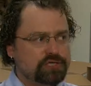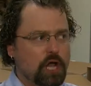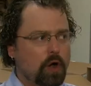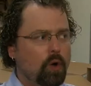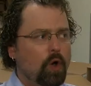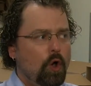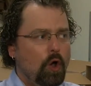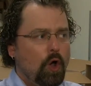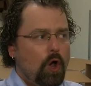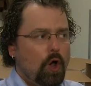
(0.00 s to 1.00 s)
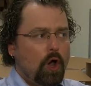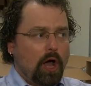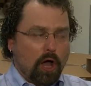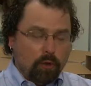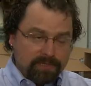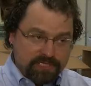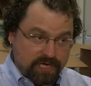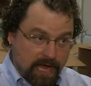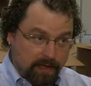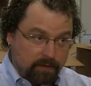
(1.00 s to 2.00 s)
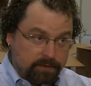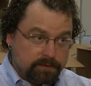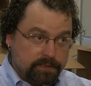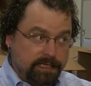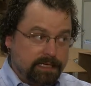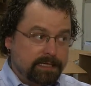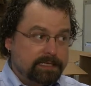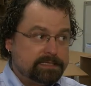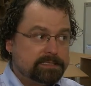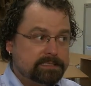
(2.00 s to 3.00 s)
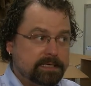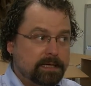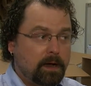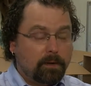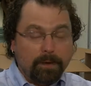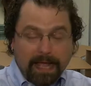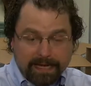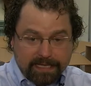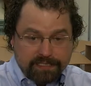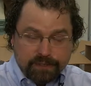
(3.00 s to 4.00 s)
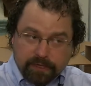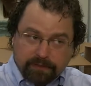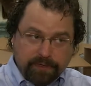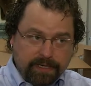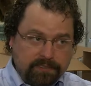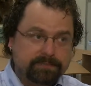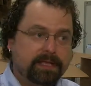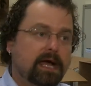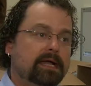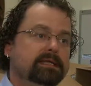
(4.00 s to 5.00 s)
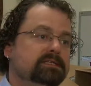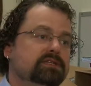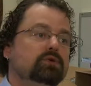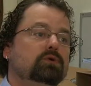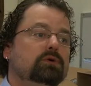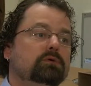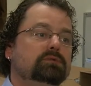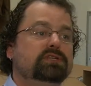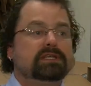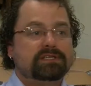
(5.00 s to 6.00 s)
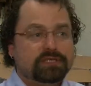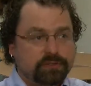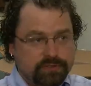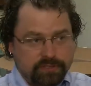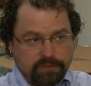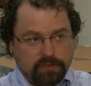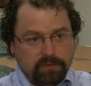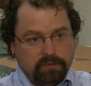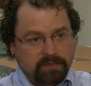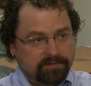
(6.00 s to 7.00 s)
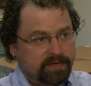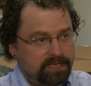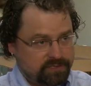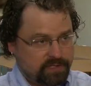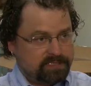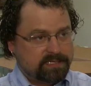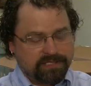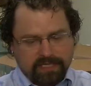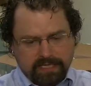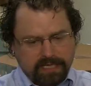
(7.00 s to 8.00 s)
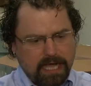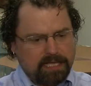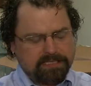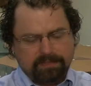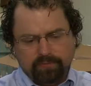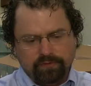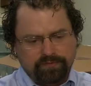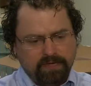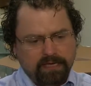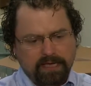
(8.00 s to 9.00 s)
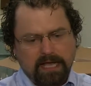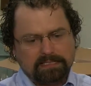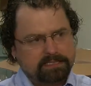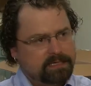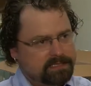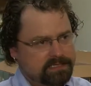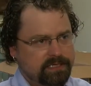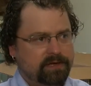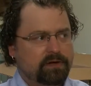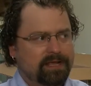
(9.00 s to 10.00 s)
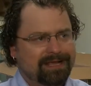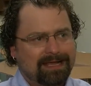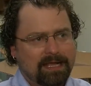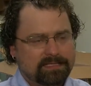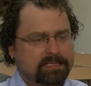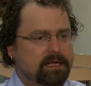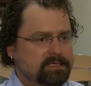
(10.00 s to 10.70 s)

So, a homeless child is already two to three years behind in school just due to their living in transition and constant moving and constant insecurity and constant